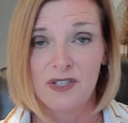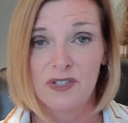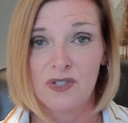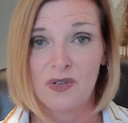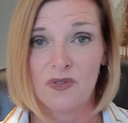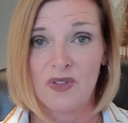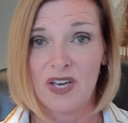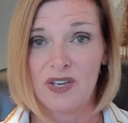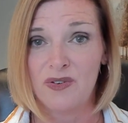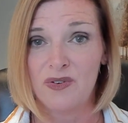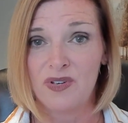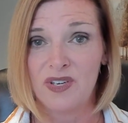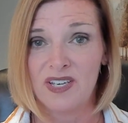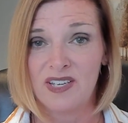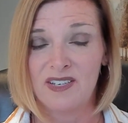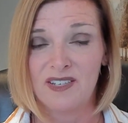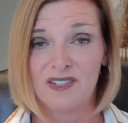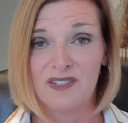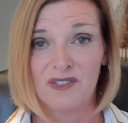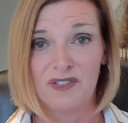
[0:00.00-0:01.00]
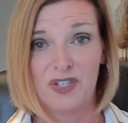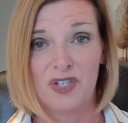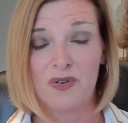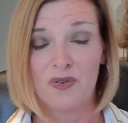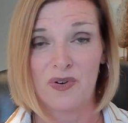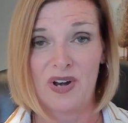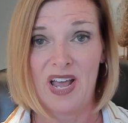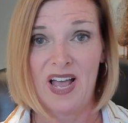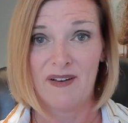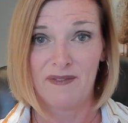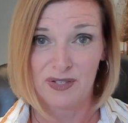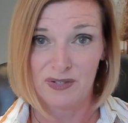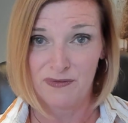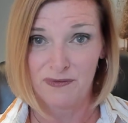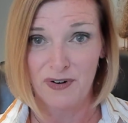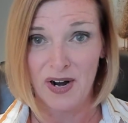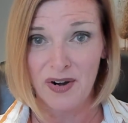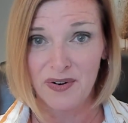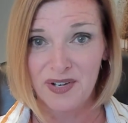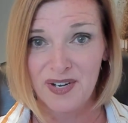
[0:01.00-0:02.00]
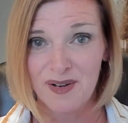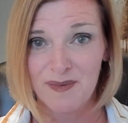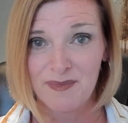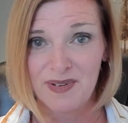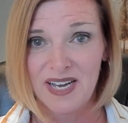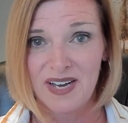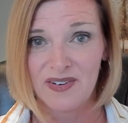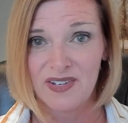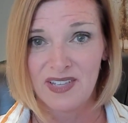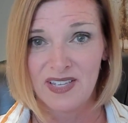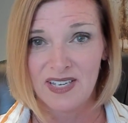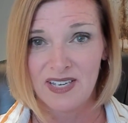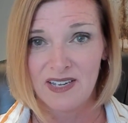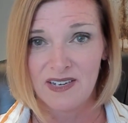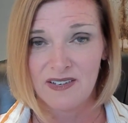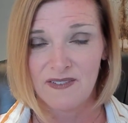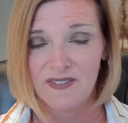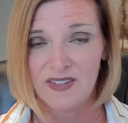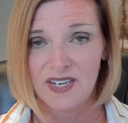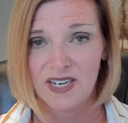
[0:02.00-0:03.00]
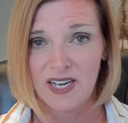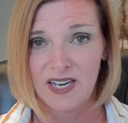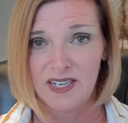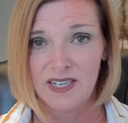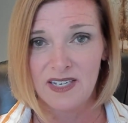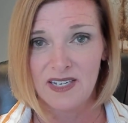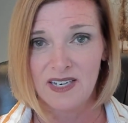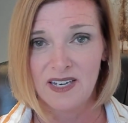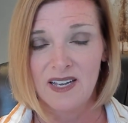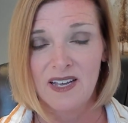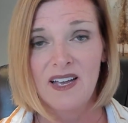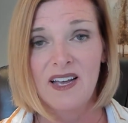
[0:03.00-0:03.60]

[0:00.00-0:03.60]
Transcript: so that you can, you don't have as far to come down at the end of the night.